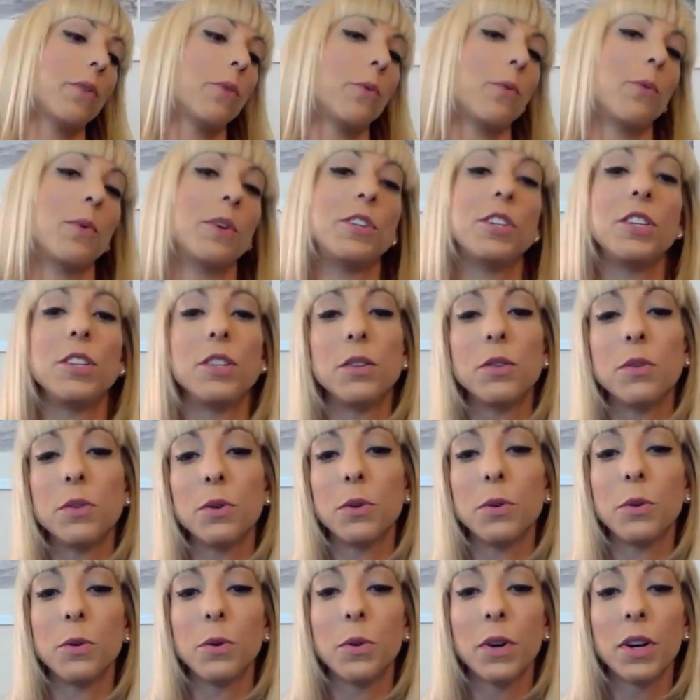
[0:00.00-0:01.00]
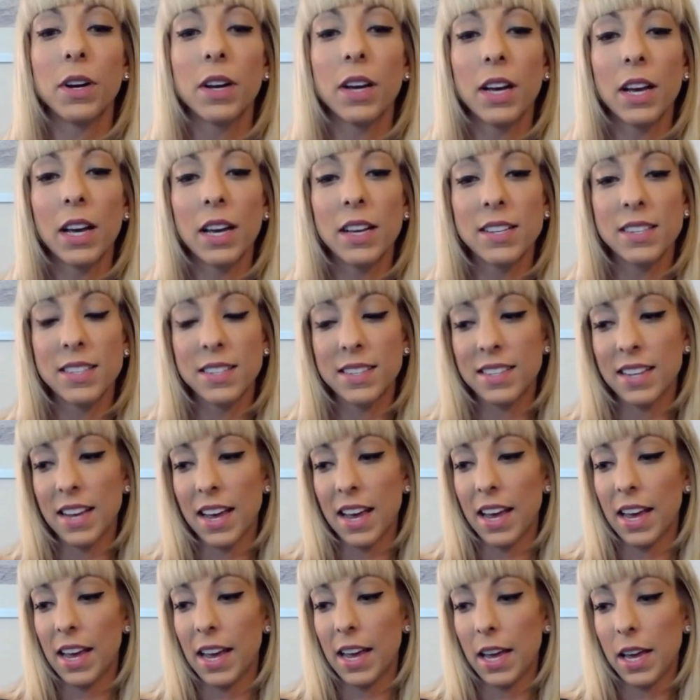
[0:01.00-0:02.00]
would you
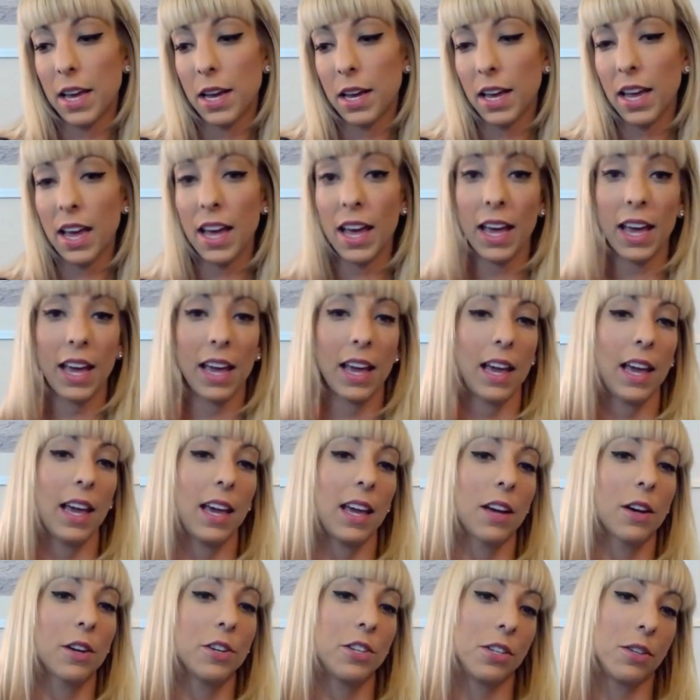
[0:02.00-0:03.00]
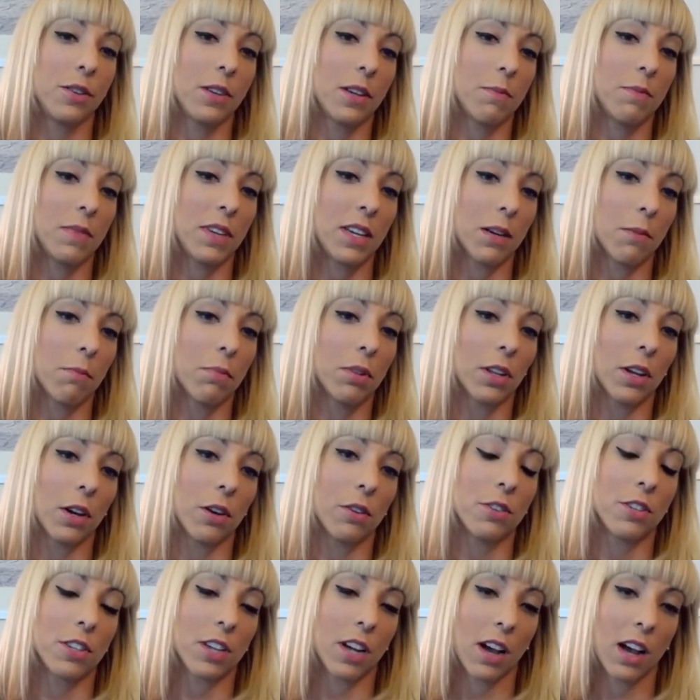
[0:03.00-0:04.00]
say, hey, could you give me a
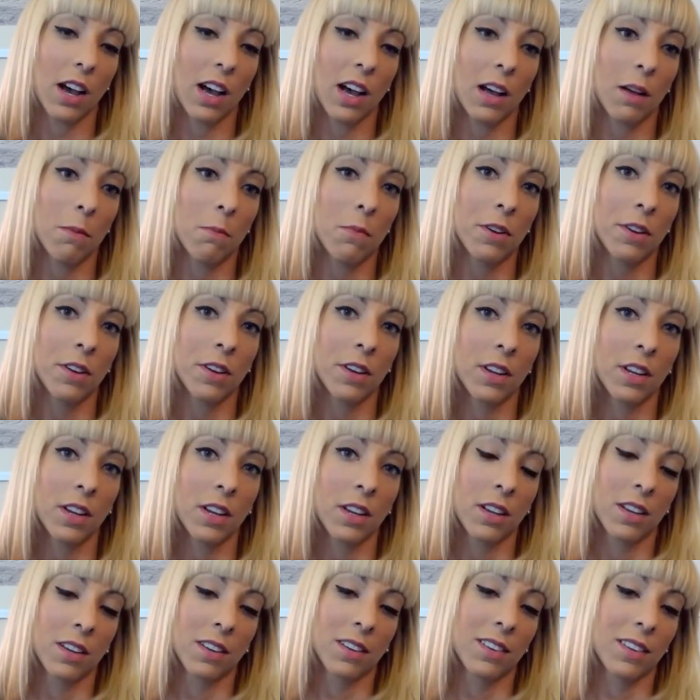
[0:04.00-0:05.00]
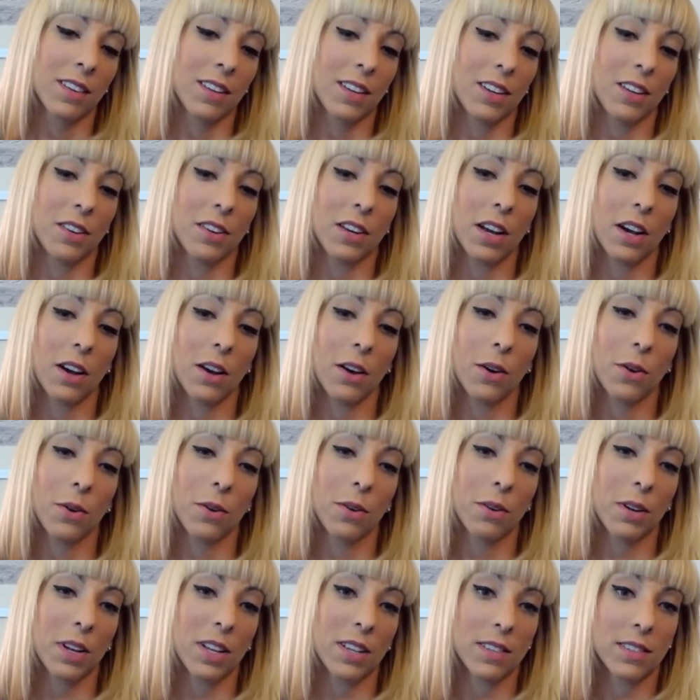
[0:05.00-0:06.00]
blowjob? You
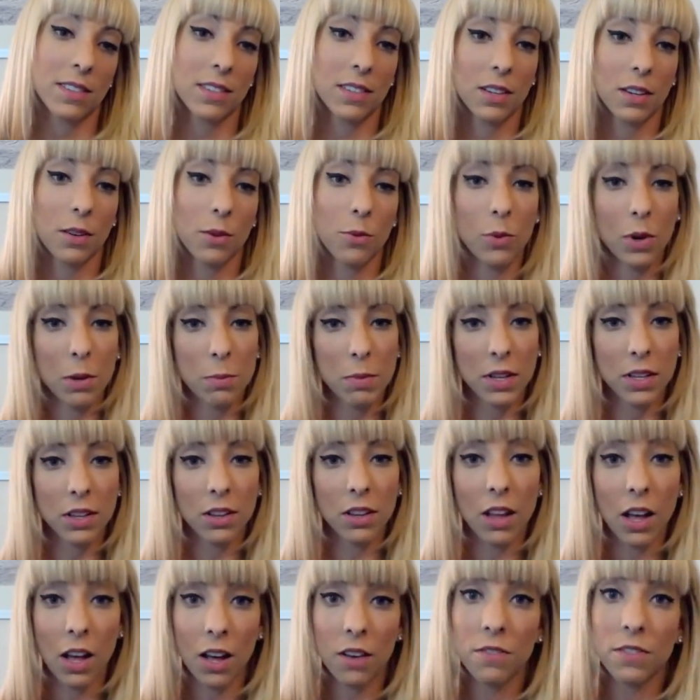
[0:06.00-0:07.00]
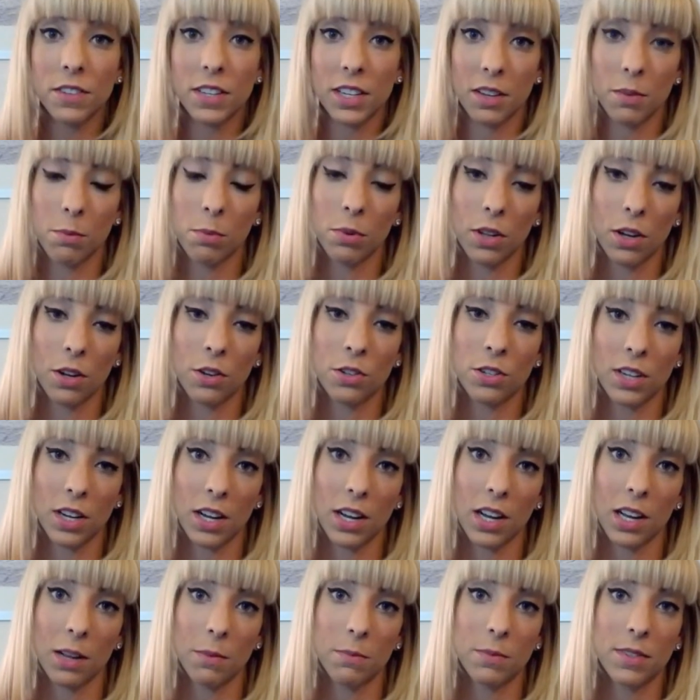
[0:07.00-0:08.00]
know, because women love to give
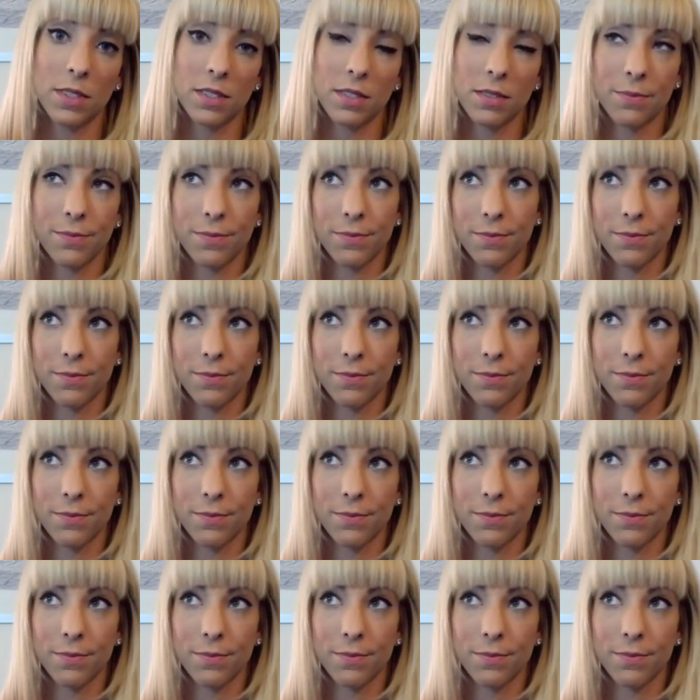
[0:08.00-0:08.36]
blowjobs.